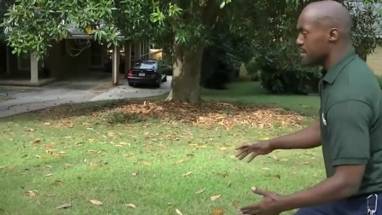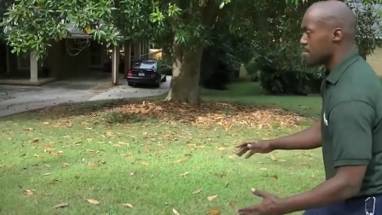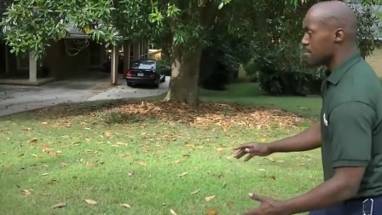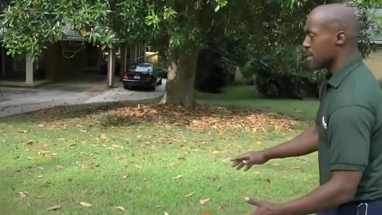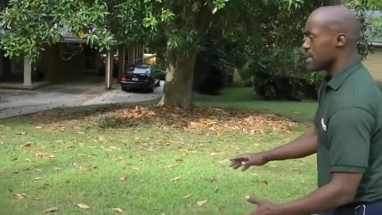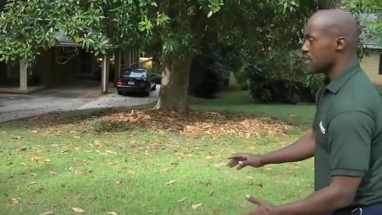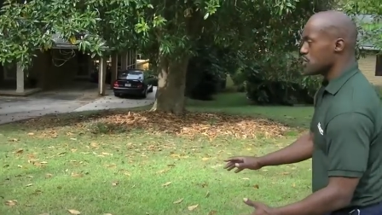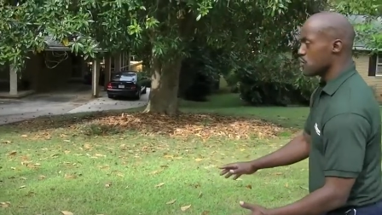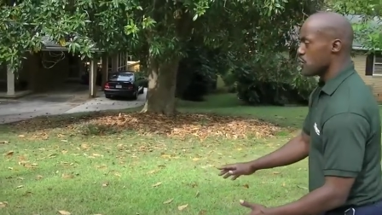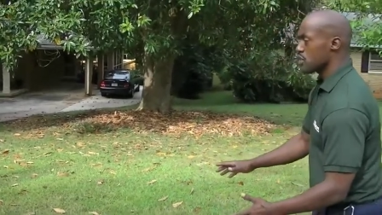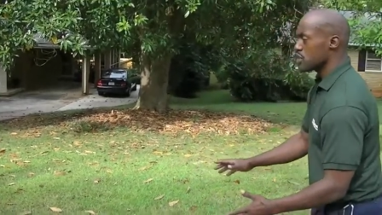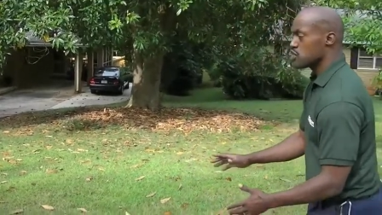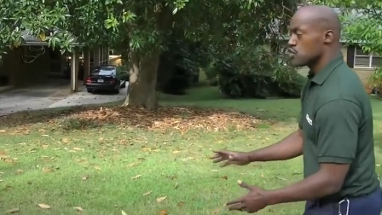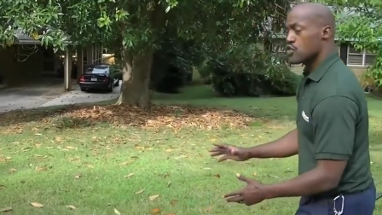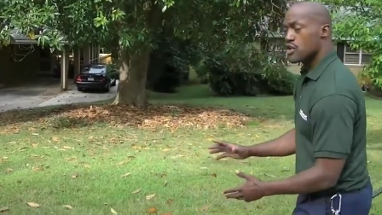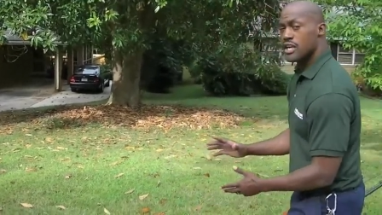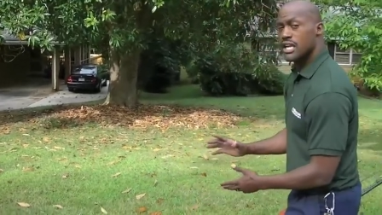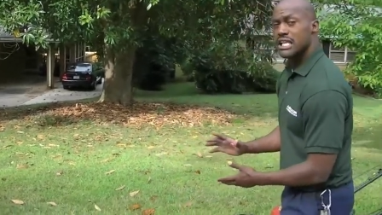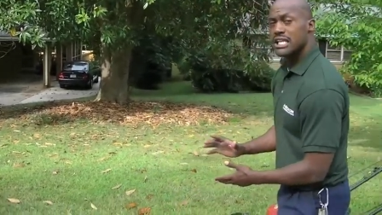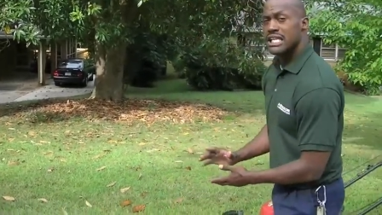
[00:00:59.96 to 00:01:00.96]
and make sure that you're
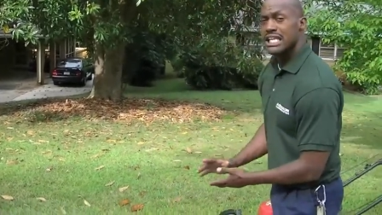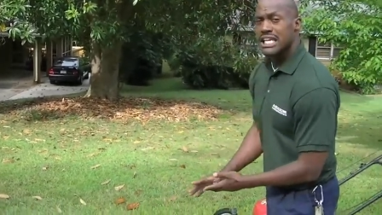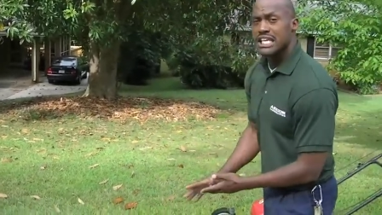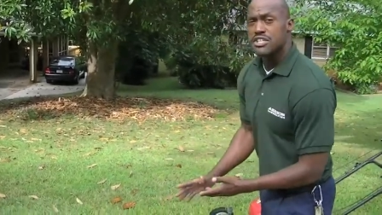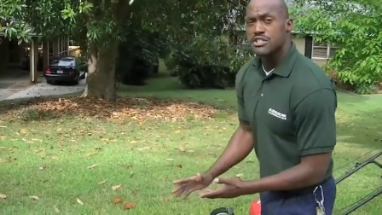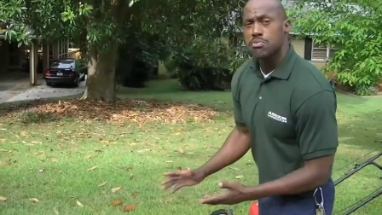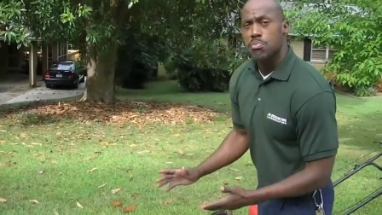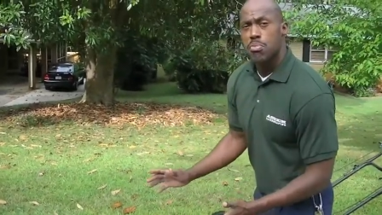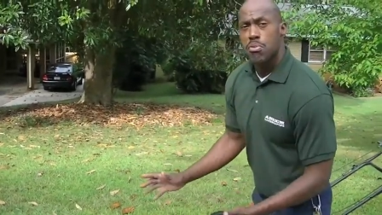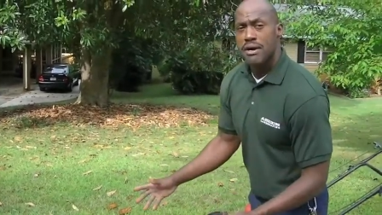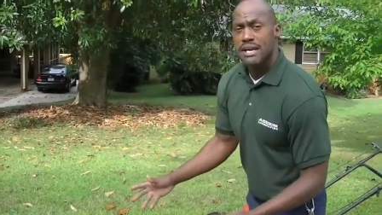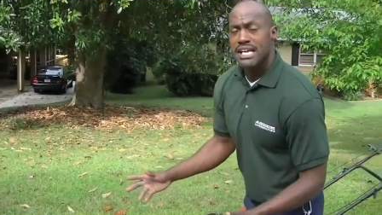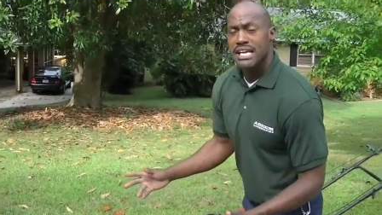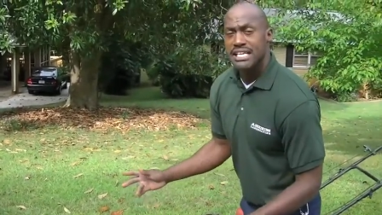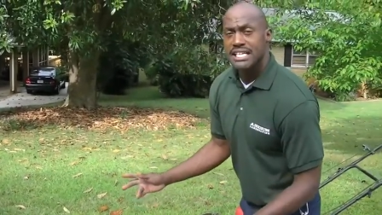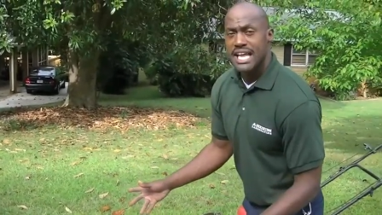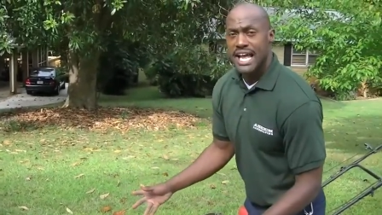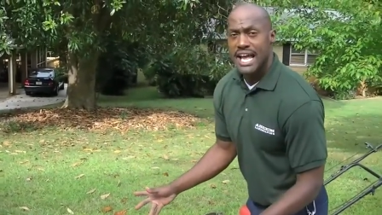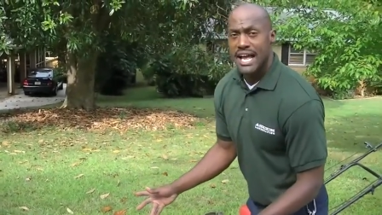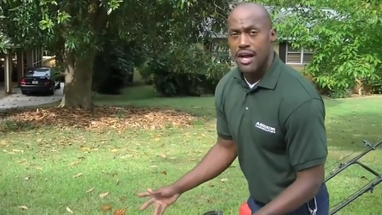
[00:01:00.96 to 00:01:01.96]
going to at least bring
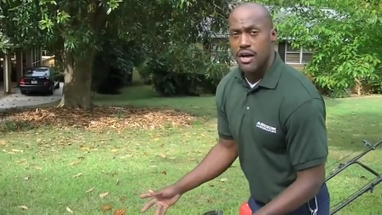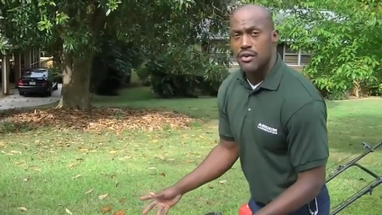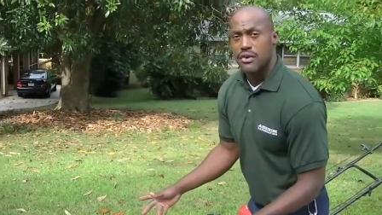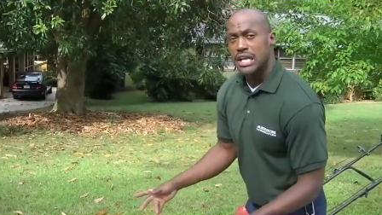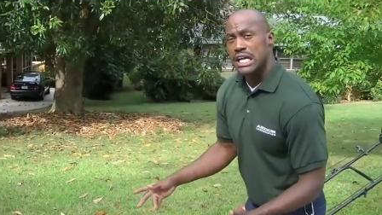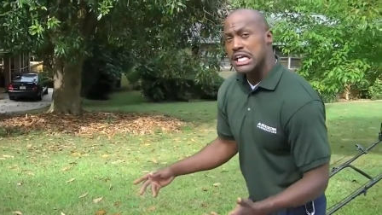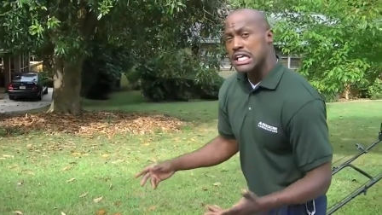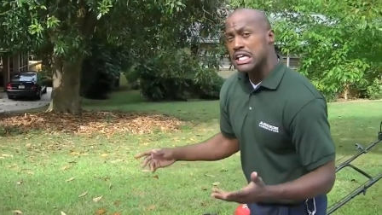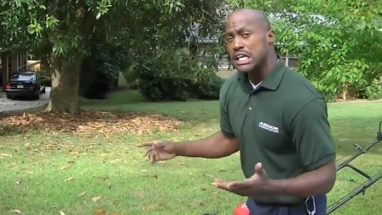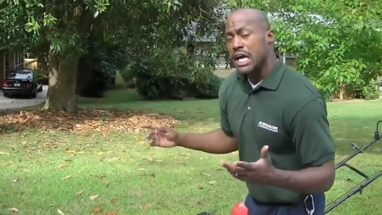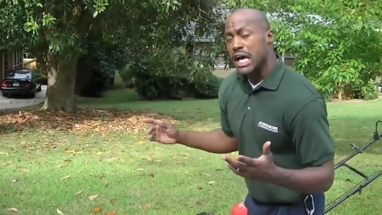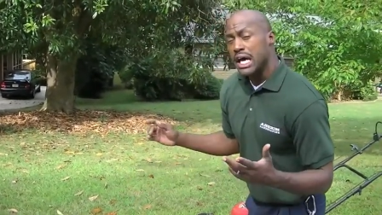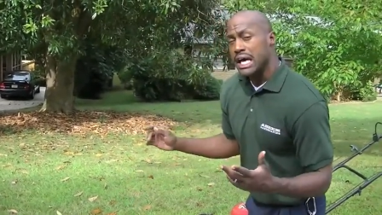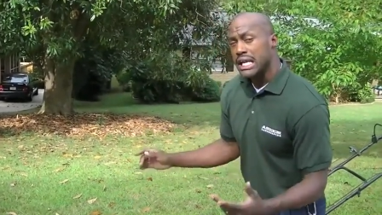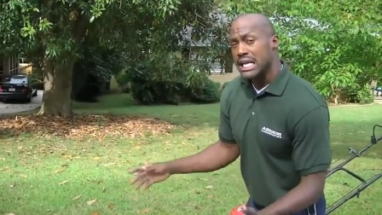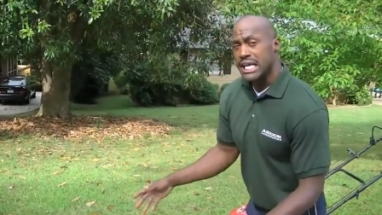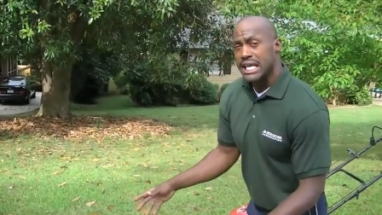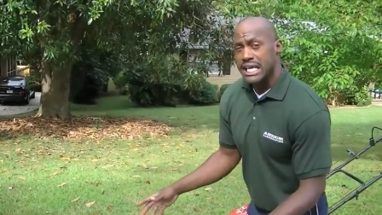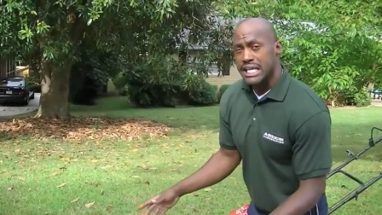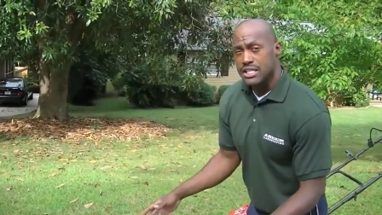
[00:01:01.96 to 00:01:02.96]
it down
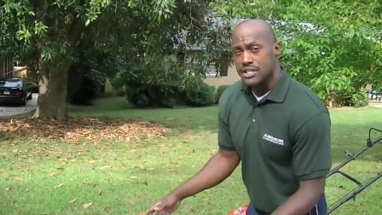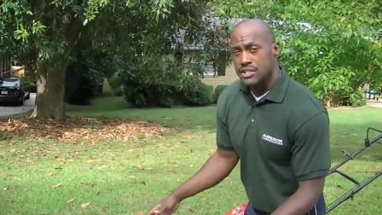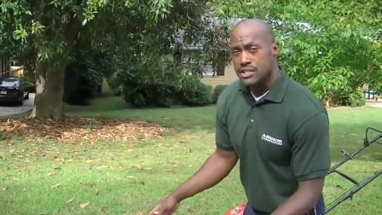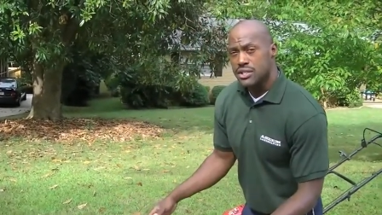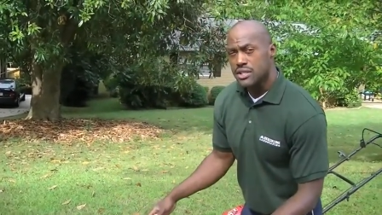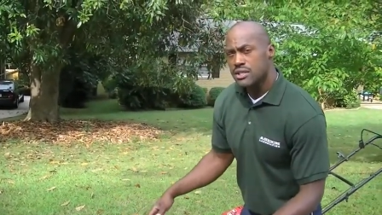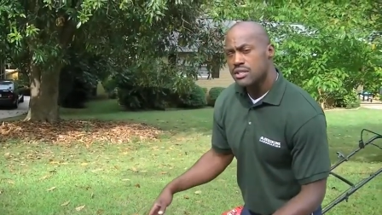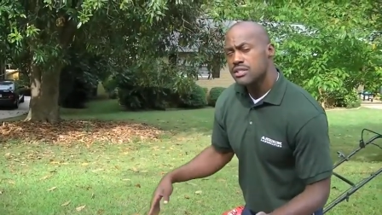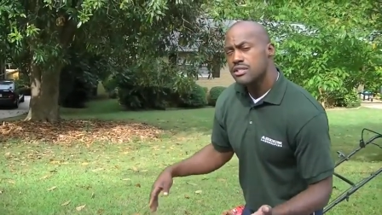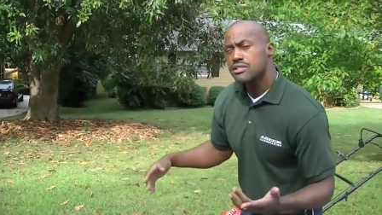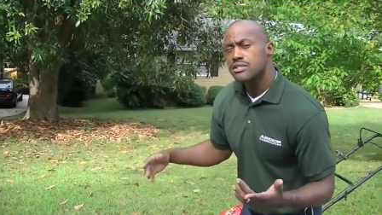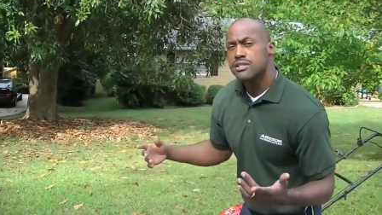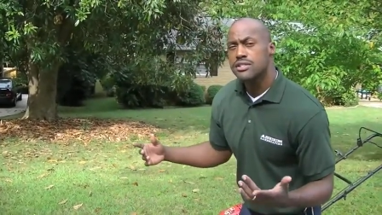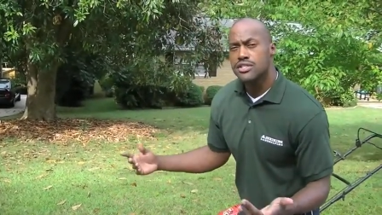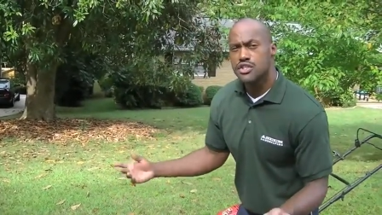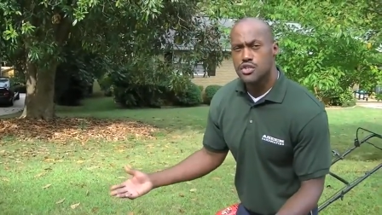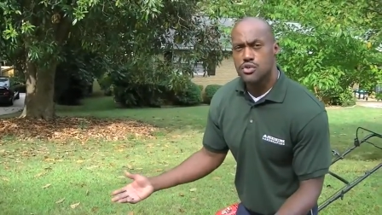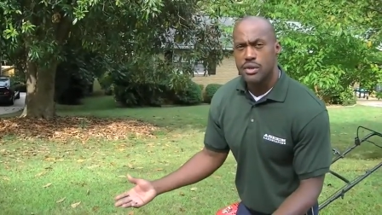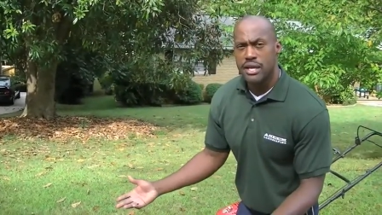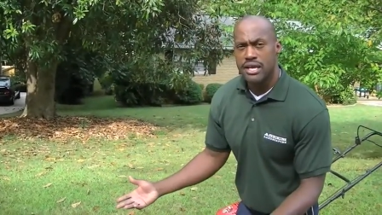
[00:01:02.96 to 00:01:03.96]
an inch to
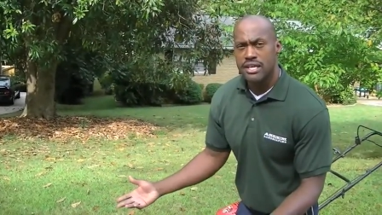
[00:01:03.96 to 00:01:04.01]
two